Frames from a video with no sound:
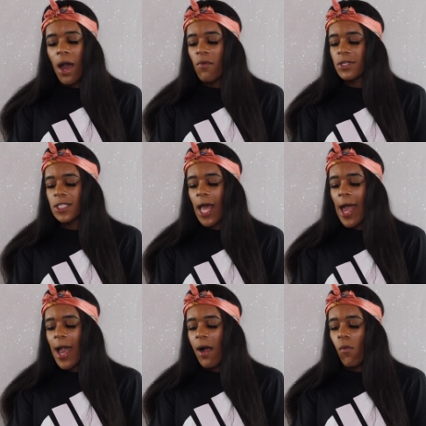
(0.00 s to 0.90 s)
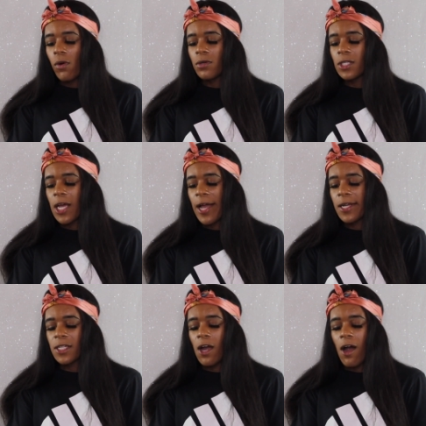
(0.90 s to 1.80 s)
I was at. What was
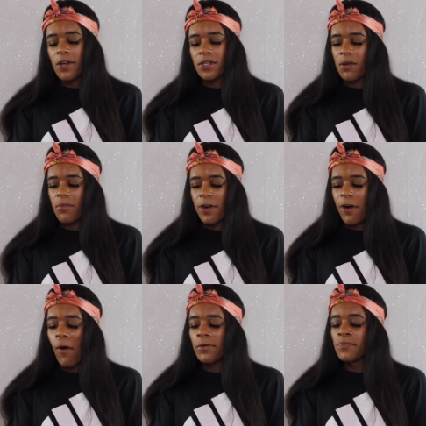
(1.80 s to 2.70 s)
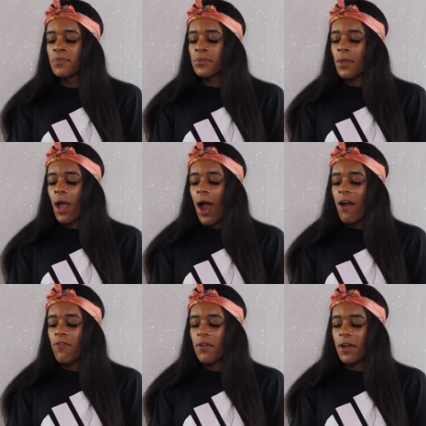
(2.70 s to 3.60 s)
I talking about?
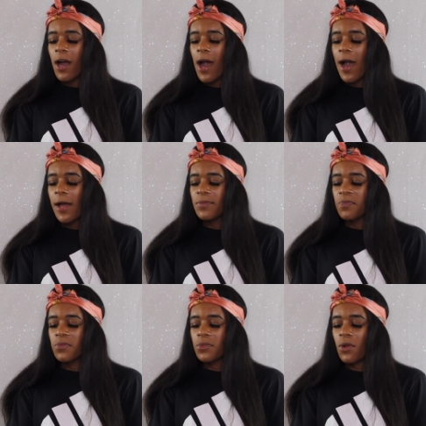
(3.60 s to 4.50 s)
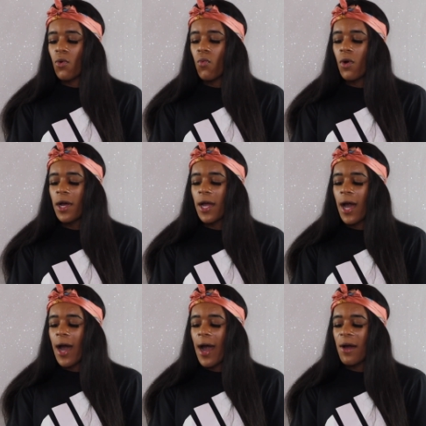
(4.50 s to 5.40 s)
I forgot
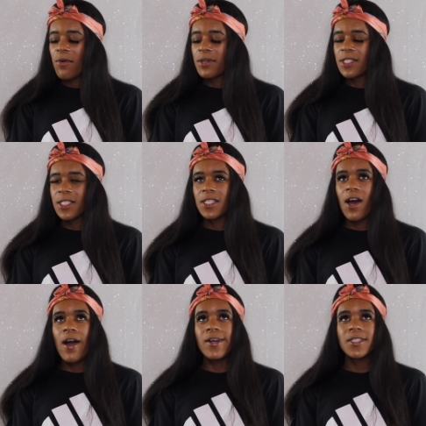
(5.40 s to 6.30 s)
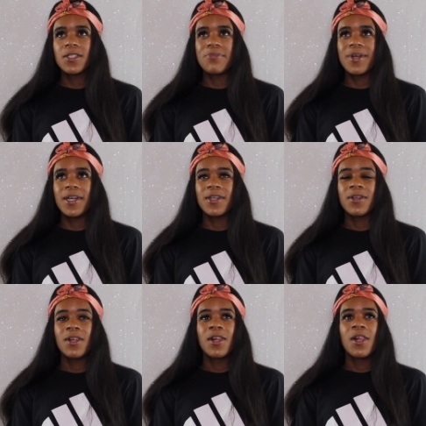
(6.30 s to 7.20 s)
what I was talking
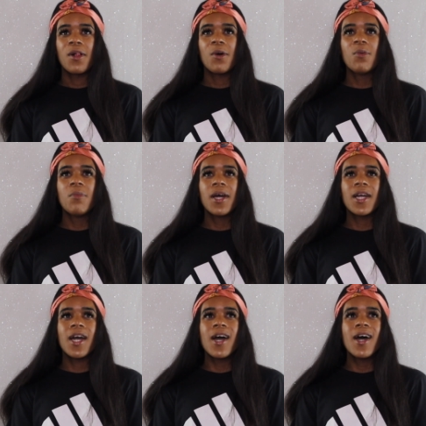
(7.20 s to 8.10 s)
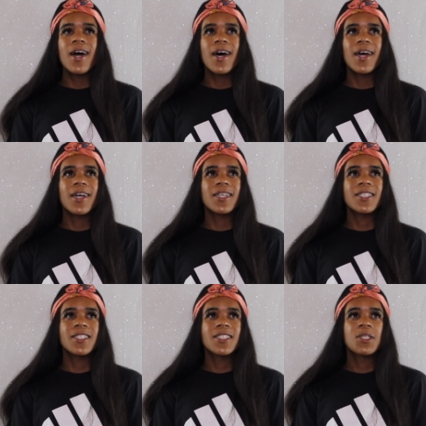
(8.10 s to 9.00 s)
about. Oh my gosh.